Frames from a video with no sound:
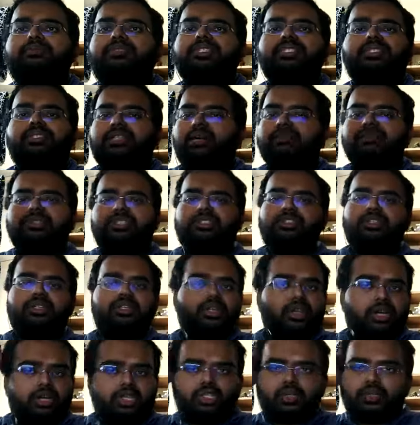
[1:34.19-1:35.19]
just going to
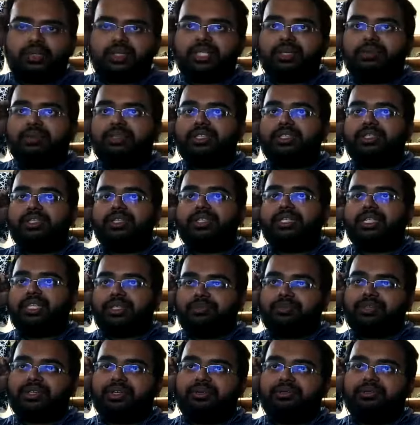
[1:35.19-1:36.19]
gloss over some of the theory that
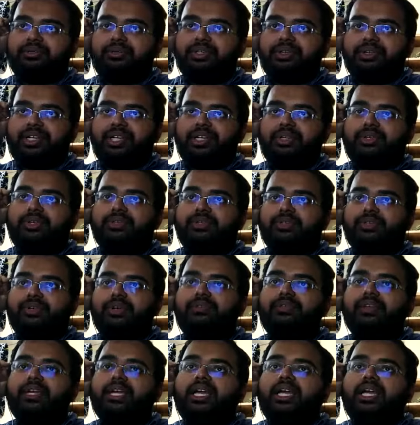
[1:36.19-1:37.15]
we really do know of.